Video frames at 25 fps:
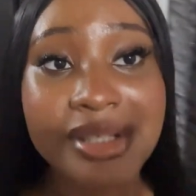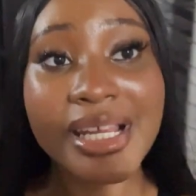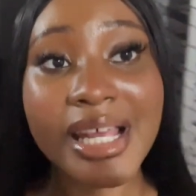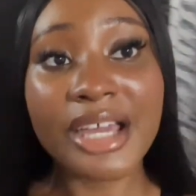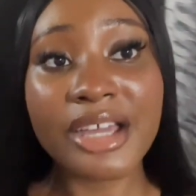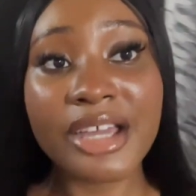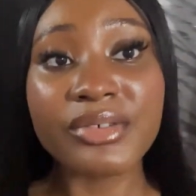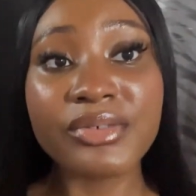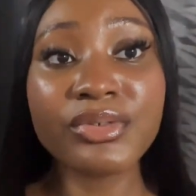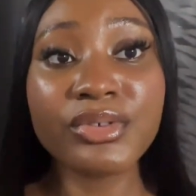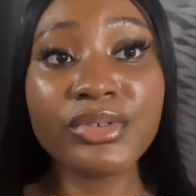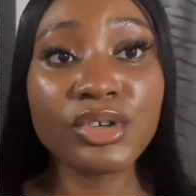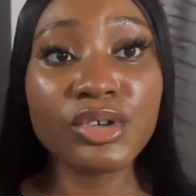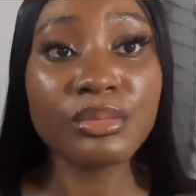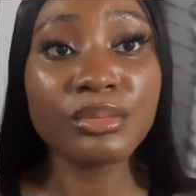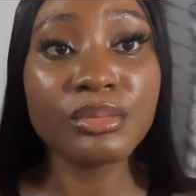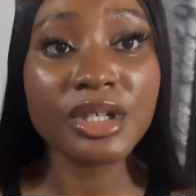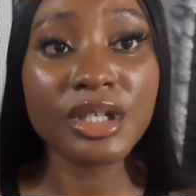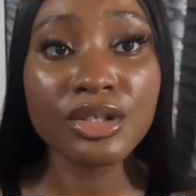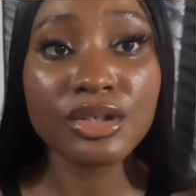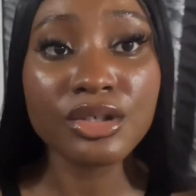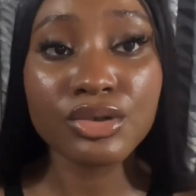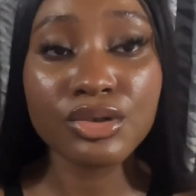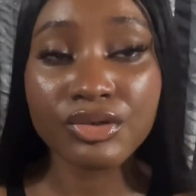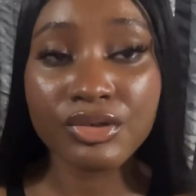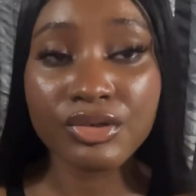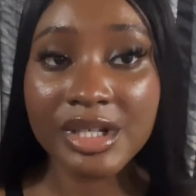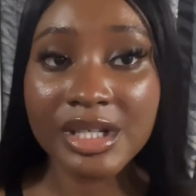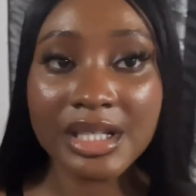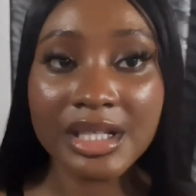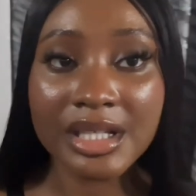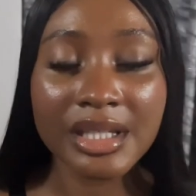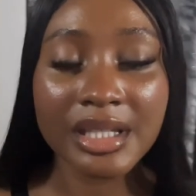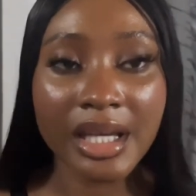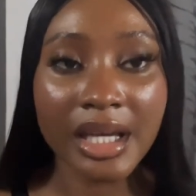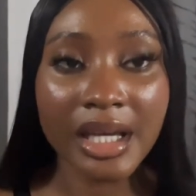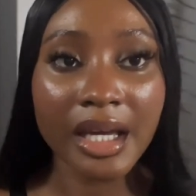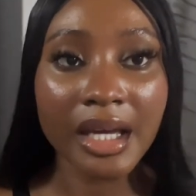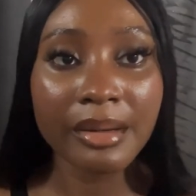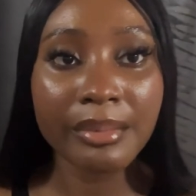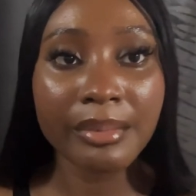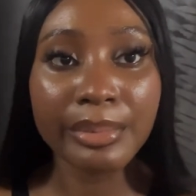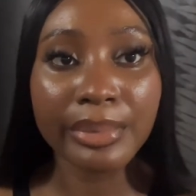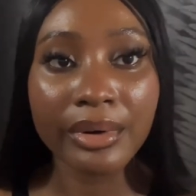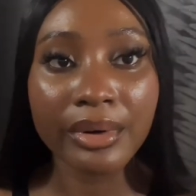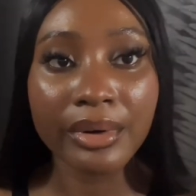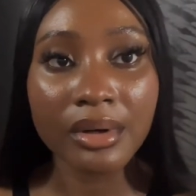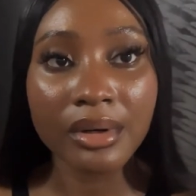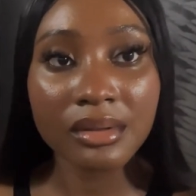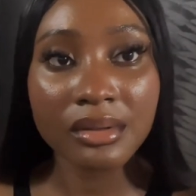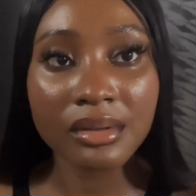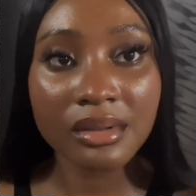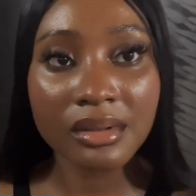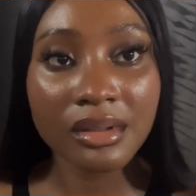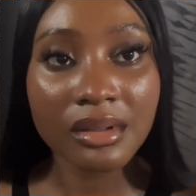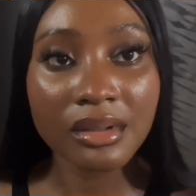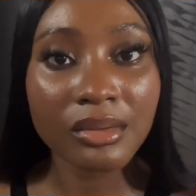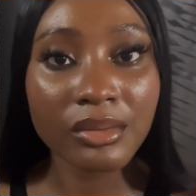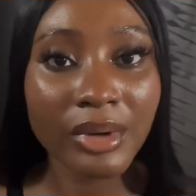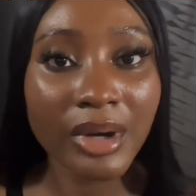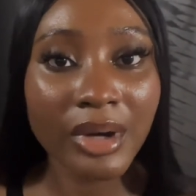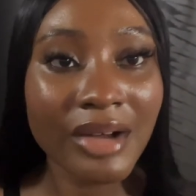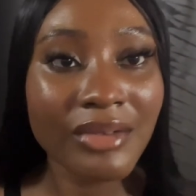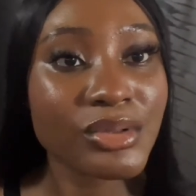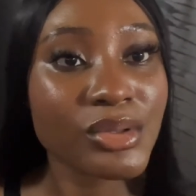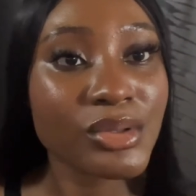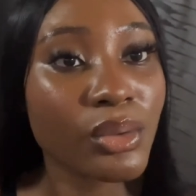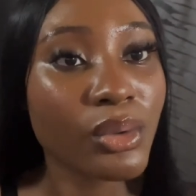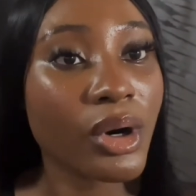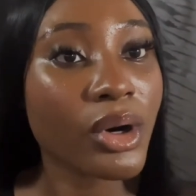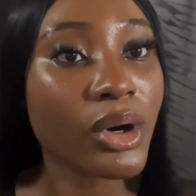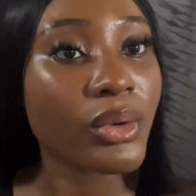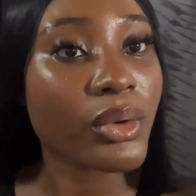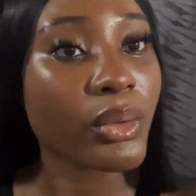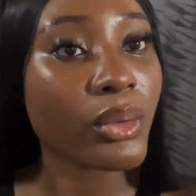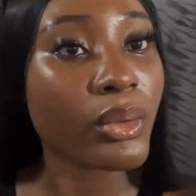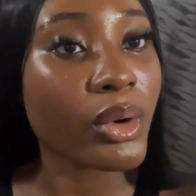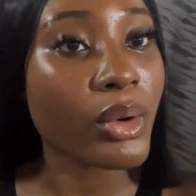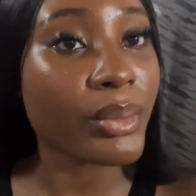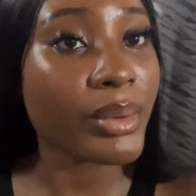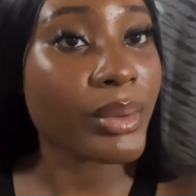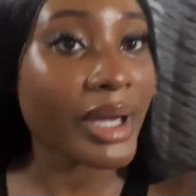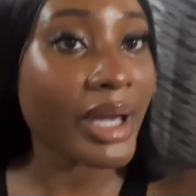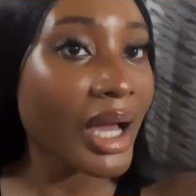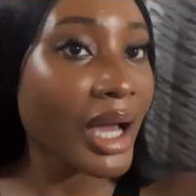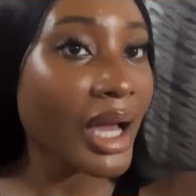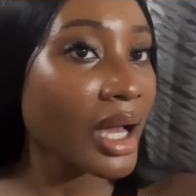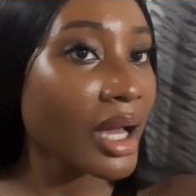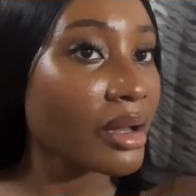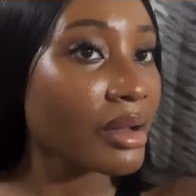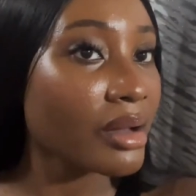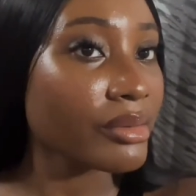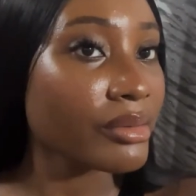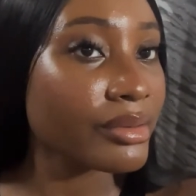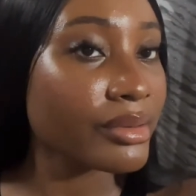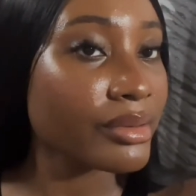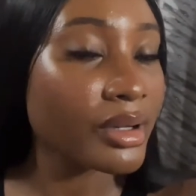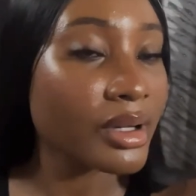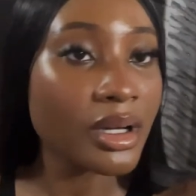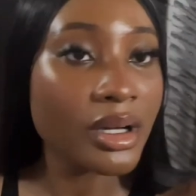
like filming during the day, but we have to work with what we have.